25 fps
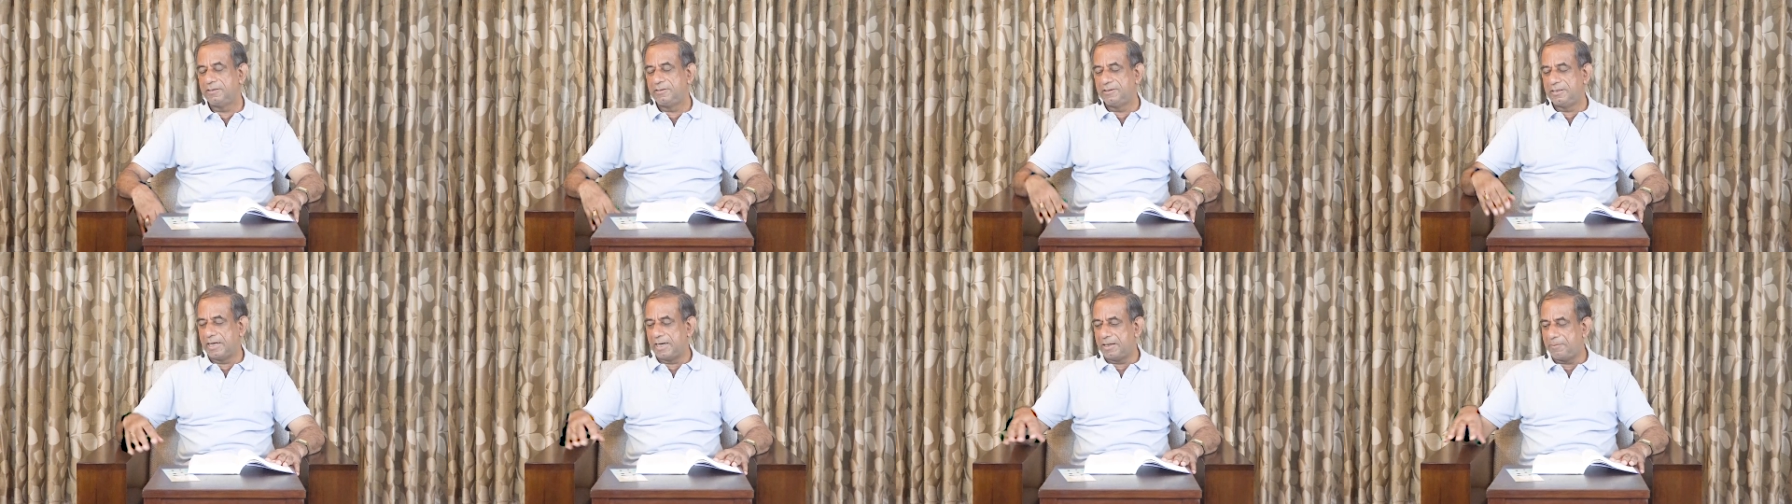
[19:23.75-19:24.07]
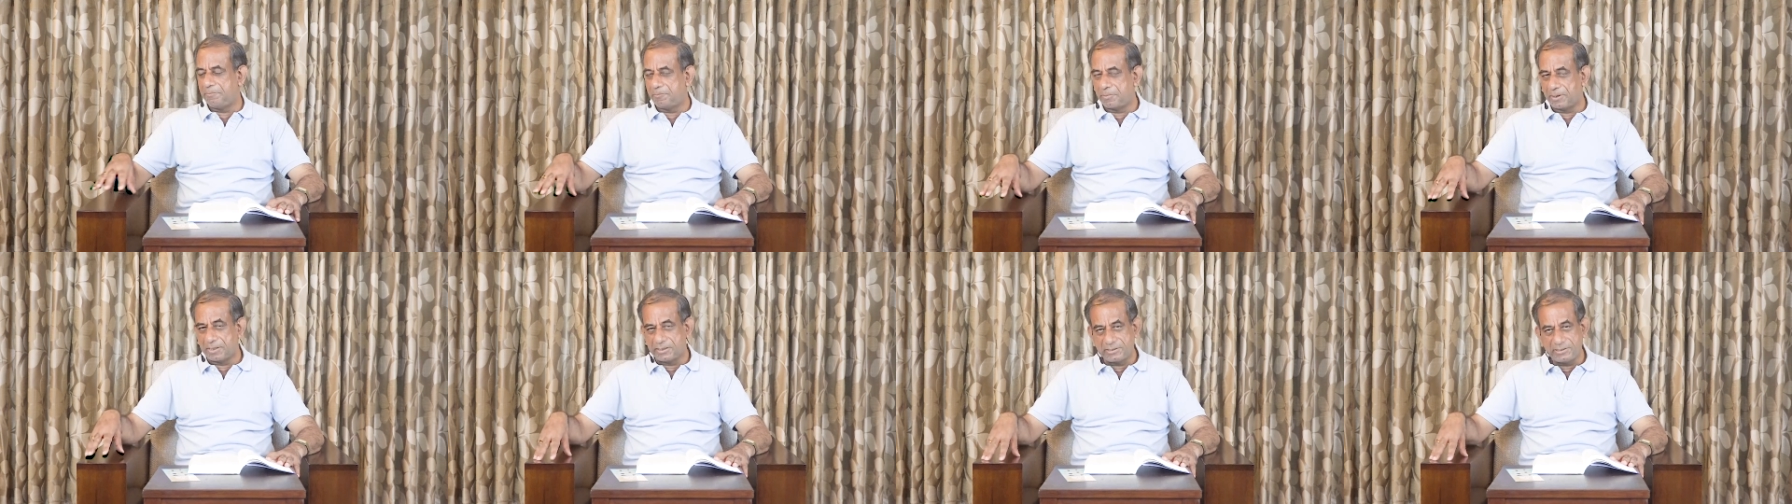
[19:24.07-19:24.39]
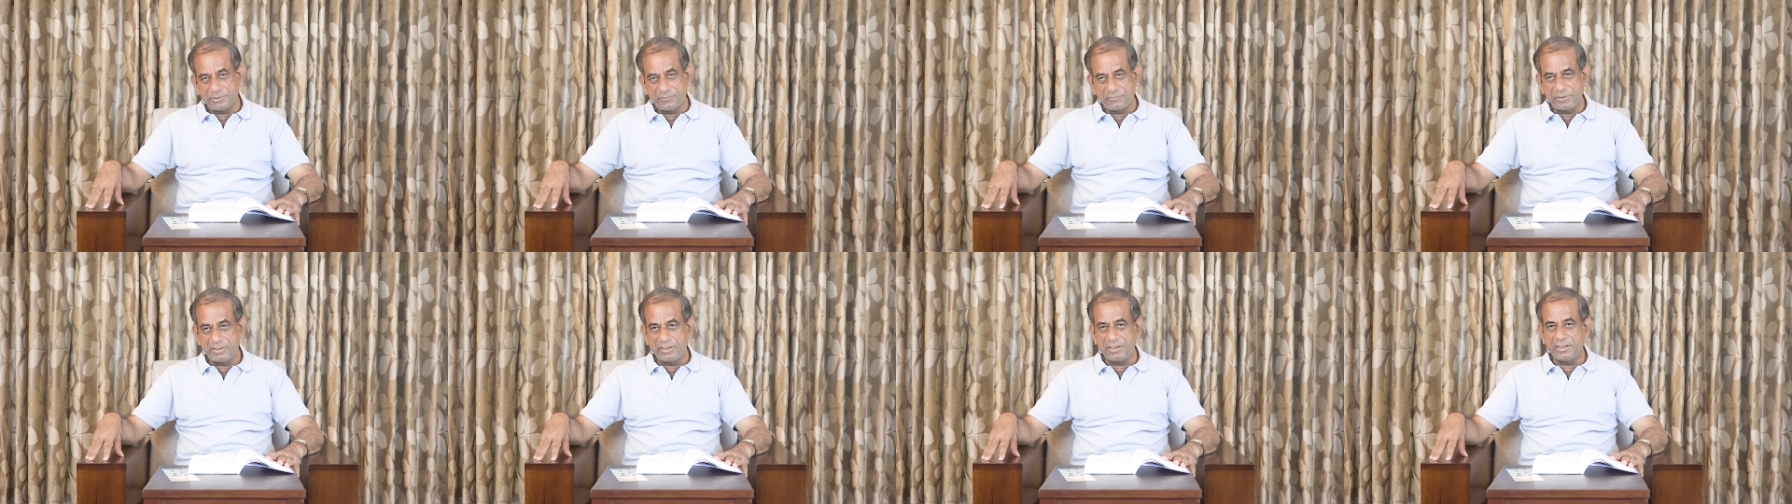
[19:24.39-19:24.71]
That
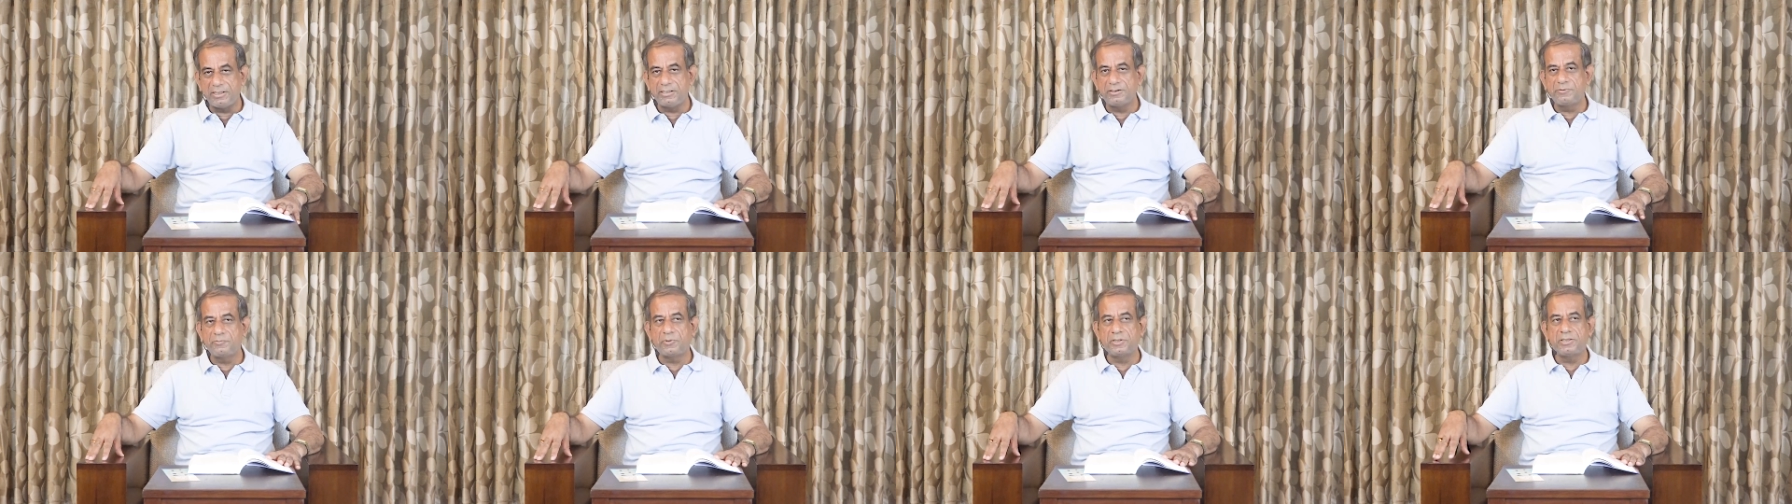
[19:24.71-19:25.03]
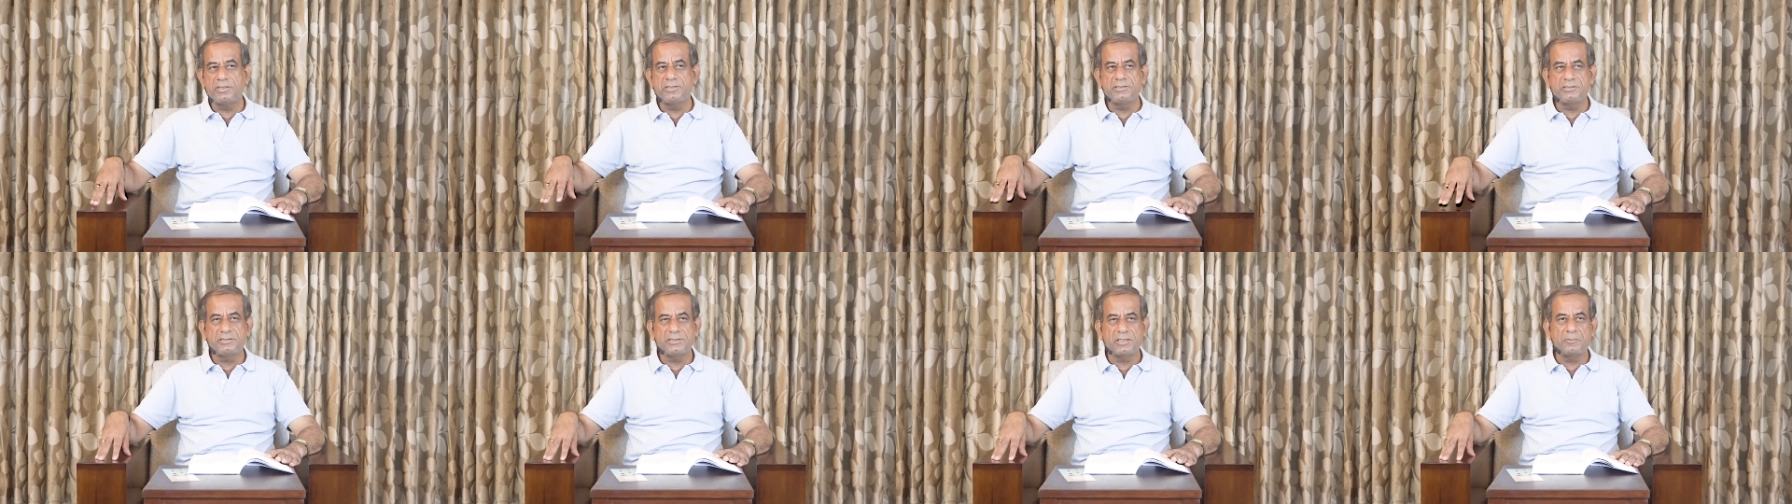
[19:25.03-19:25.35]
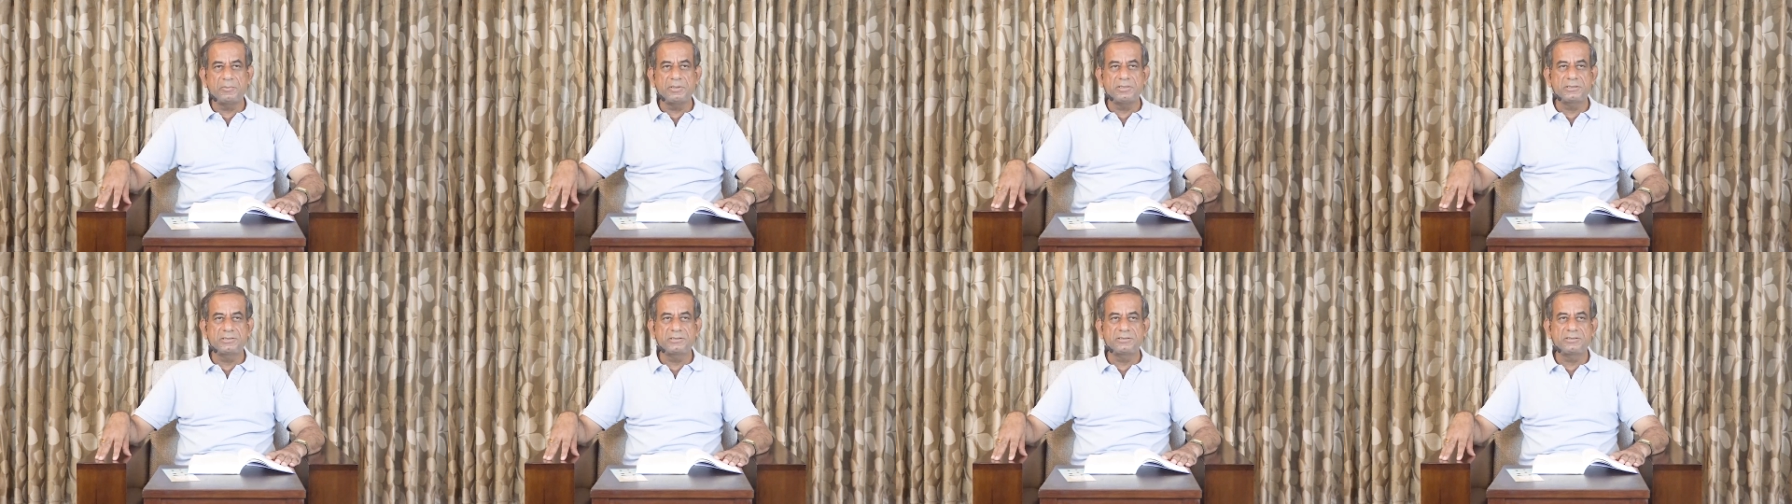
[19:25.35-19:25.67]
passivity is what is
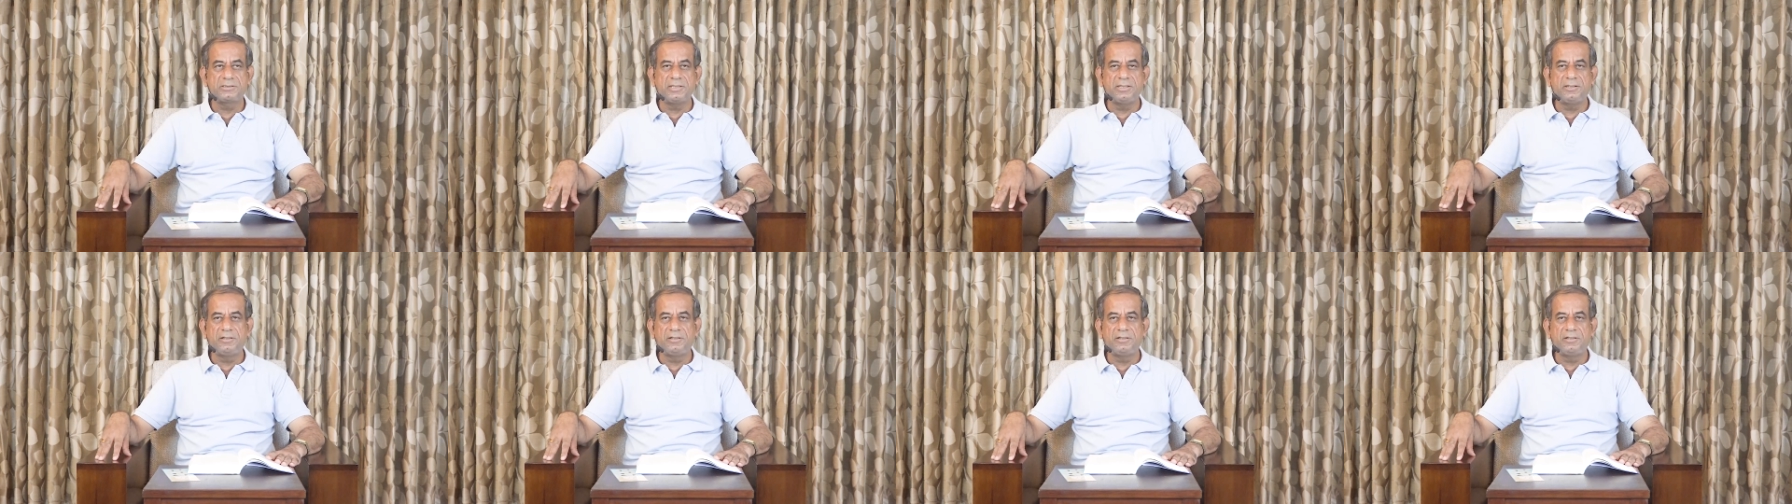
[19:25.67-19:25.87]
tamas.